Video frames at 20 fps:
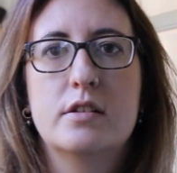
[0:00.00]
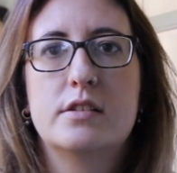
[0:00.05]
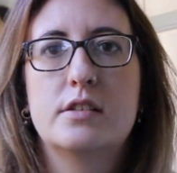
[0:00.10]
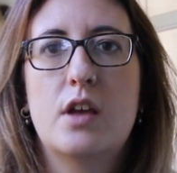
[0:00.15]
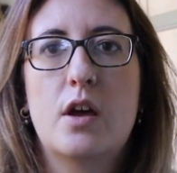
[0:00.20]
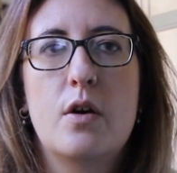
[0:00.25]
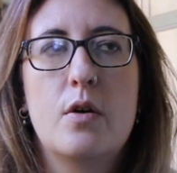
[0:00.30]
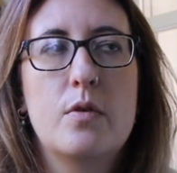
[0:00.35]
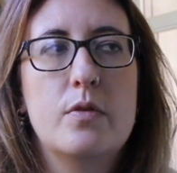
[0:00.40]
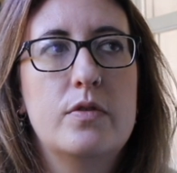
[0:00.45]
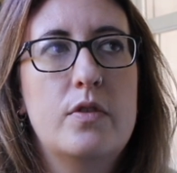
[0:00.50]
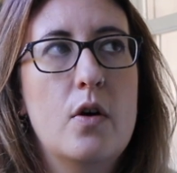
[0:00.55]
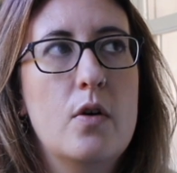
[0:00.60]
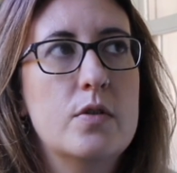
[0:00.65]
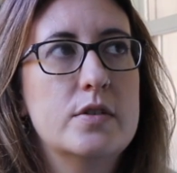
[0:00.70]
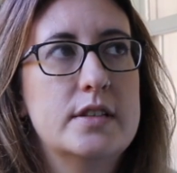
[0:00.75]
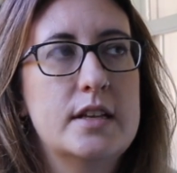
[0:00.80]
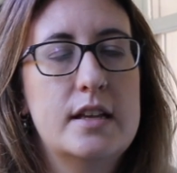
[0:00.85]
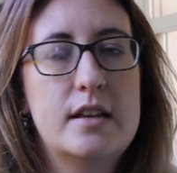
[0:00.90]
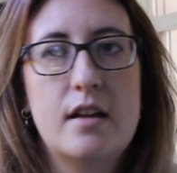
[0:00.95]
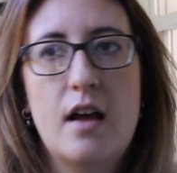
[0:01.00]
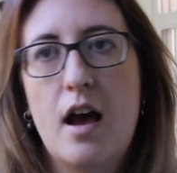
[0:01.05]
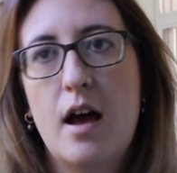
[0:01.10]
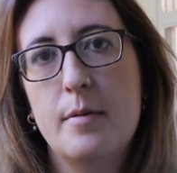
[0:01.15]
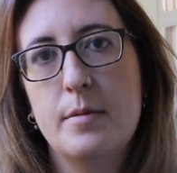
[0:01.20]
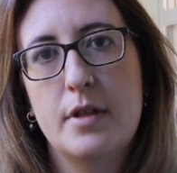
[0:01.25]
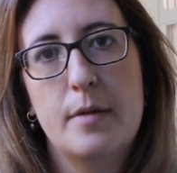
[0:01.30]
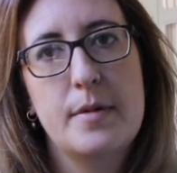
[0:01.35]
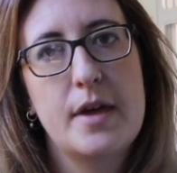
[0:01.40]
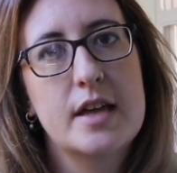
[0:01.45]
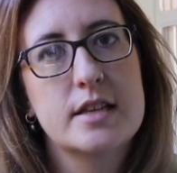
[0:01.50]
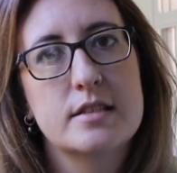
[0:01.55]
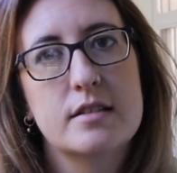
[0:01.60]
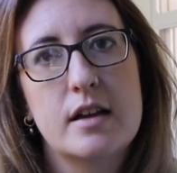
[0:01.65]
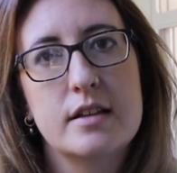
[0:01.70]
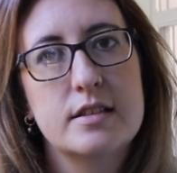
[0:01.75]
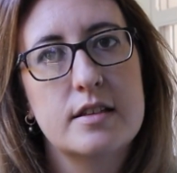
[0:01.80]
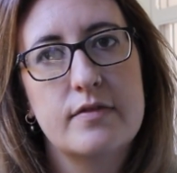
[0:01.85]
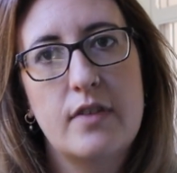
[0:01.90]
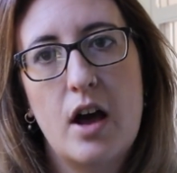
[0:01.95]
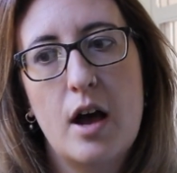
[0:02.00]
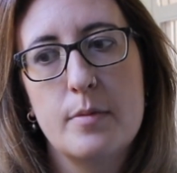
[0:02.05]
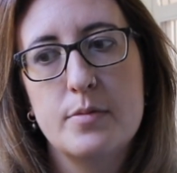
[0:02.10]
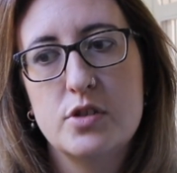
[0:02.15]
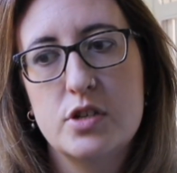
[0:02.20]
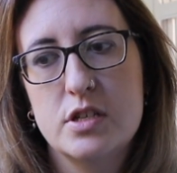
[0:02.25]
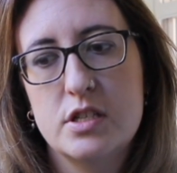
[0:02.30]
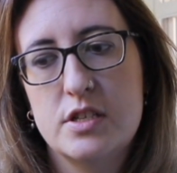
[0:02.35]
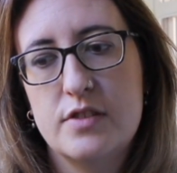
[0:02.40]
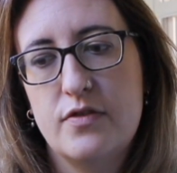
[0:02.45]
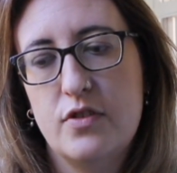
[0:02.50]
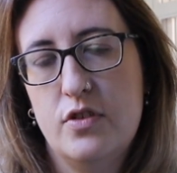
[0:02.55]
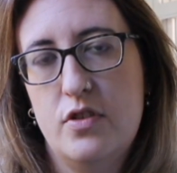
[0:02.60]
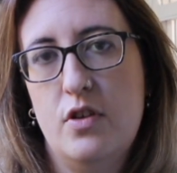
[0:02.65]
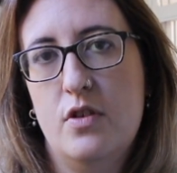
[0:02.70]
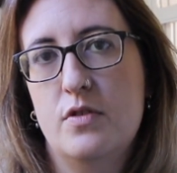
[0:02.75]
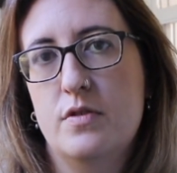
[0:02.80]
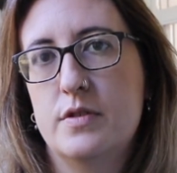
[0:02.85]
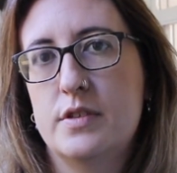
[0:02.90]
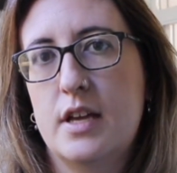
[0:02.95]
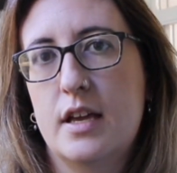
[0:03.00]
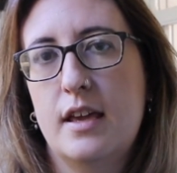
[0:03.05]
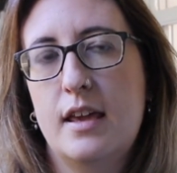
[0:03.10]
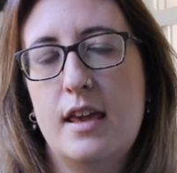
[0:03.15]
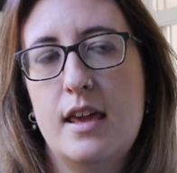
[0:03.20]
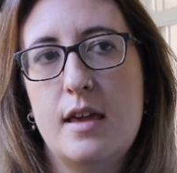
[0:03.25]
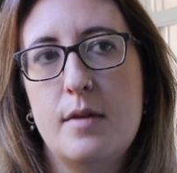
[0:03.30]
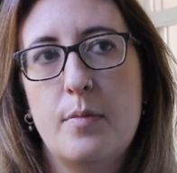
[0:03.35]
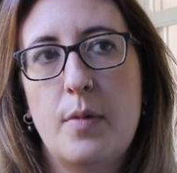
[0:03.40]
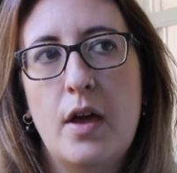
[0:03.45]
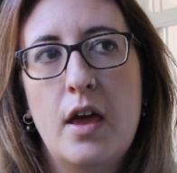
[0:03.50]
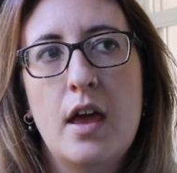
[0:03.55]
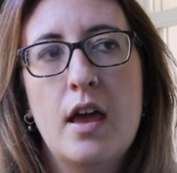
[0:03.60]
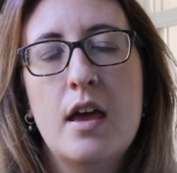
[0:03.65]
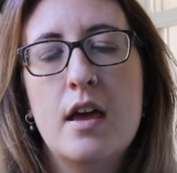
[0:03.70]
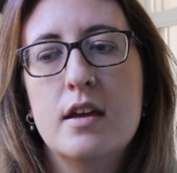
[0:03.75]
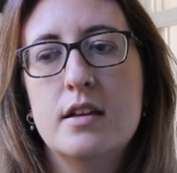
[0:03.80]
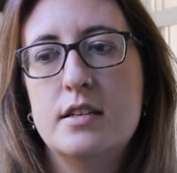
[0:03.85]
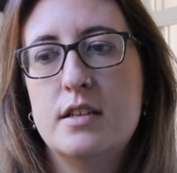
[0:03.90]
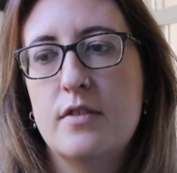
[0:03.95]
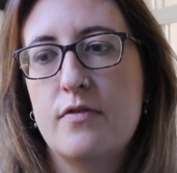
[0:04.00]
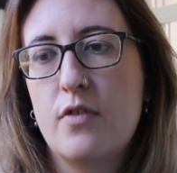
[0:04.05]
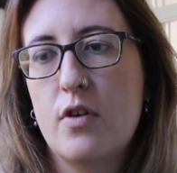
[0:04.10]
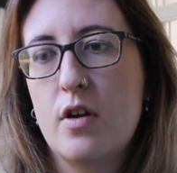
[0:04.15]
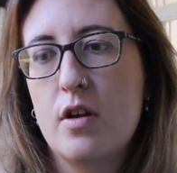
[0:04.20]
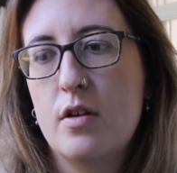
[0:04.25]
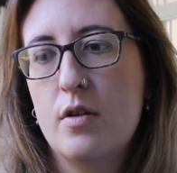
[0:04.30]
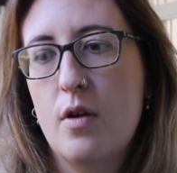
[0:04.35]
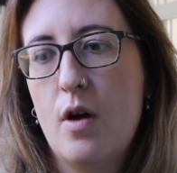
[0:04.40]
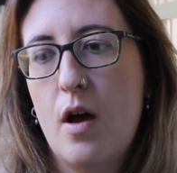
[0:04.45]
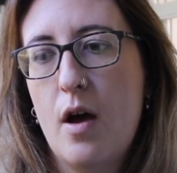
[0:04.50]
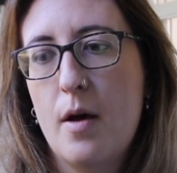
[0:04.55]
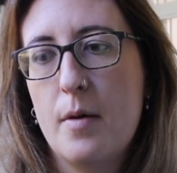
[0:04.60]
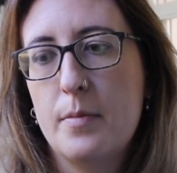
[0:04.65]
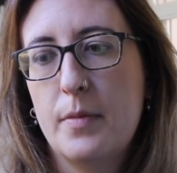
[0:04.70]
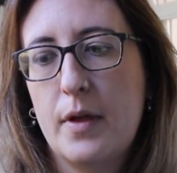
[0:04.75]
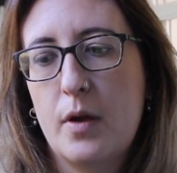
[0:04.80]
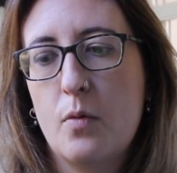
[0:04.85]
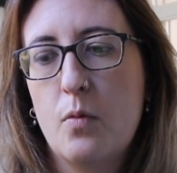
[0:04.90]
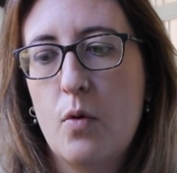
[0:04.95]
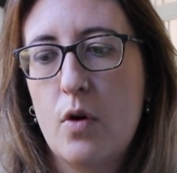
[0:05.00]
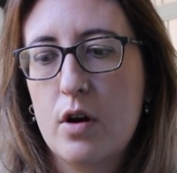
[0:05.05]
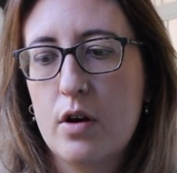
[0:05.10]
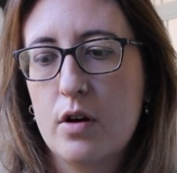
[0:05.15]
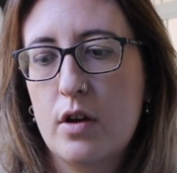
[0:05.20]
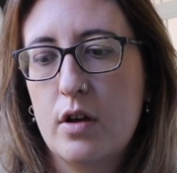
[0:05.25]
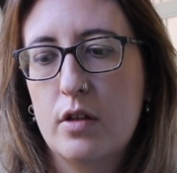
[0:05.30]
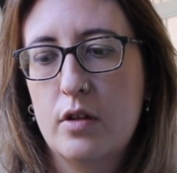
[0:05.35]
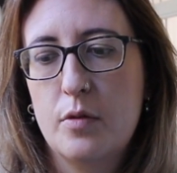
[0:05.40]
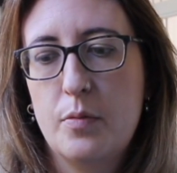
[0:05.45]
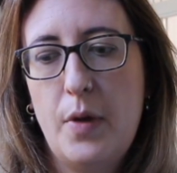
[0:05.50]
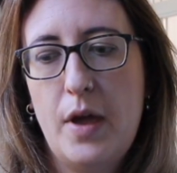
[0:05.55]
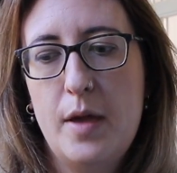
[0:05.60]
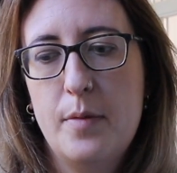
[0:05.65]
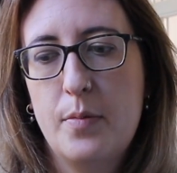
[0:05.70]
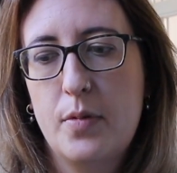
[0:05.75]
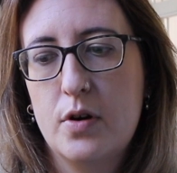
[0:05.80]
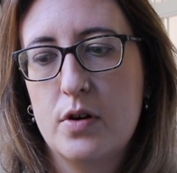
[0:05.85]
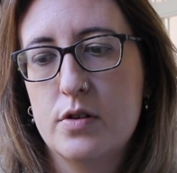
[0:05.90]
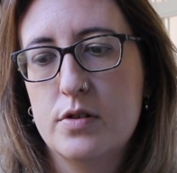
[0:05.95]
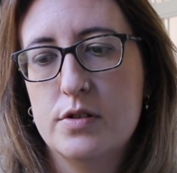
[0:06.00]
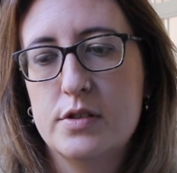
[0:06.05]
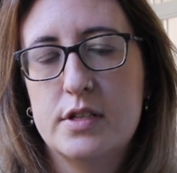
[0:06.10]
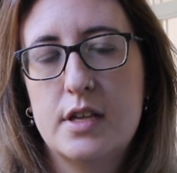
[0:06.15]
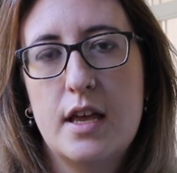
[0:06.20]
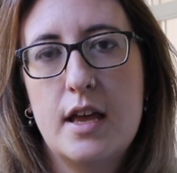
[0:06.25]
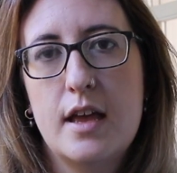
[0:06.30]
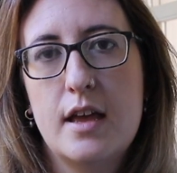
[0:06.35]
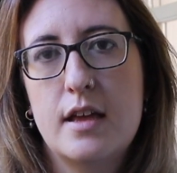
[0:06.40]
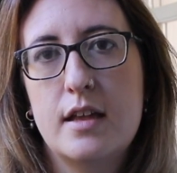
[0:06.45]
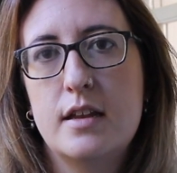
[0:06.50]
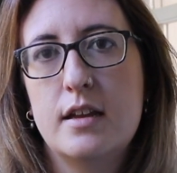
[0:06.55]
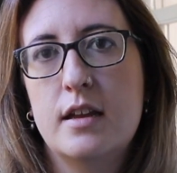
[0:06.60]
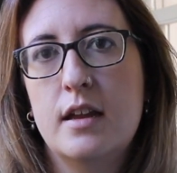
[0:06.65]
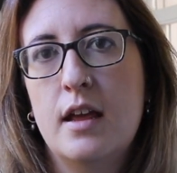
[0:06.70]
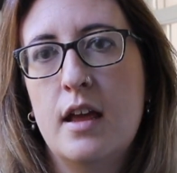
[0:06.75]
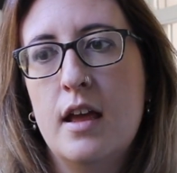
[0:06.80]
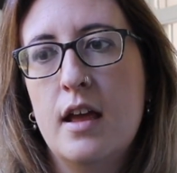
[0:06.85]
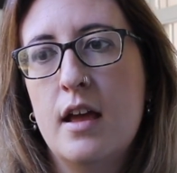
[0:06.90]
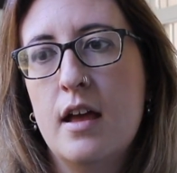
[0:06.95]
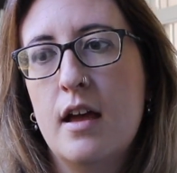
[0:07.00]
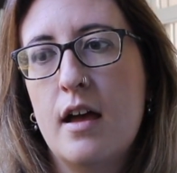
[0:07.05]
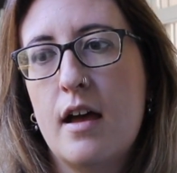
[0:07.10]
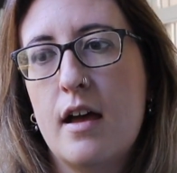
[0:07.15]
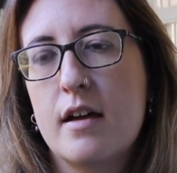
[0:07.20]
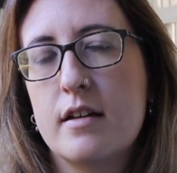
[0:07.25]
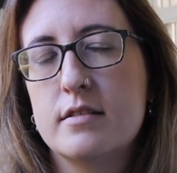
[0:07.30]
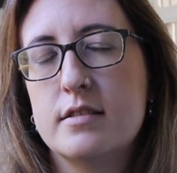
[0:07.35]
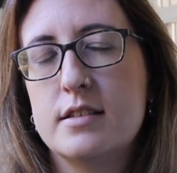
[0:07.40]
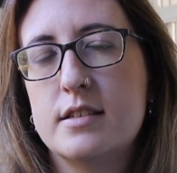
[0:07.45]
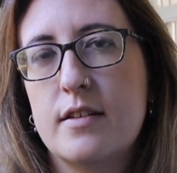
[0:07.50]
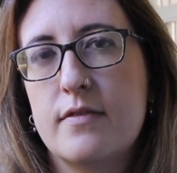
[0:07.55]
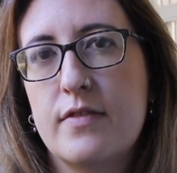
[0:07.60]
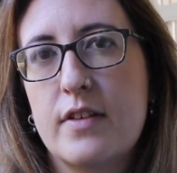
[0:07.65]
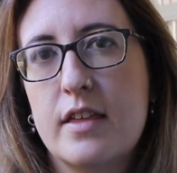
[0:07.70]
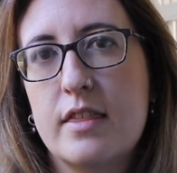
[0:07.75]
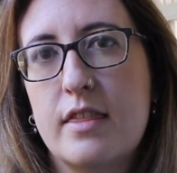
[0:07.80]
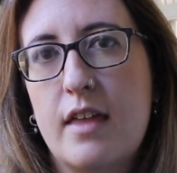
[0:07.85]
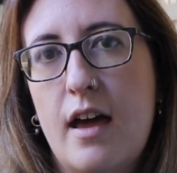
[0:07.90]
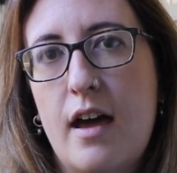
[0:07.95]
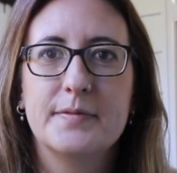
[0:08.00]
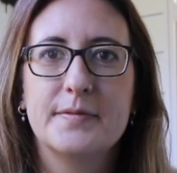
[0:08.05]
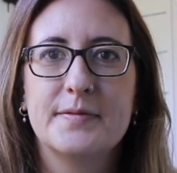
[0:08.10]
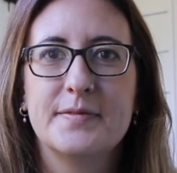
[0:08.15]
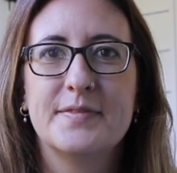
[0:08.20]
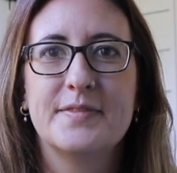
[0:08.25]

So those, and Hobby Lobby has lots of options for those. I keep different like watercolor papers and stuff like that.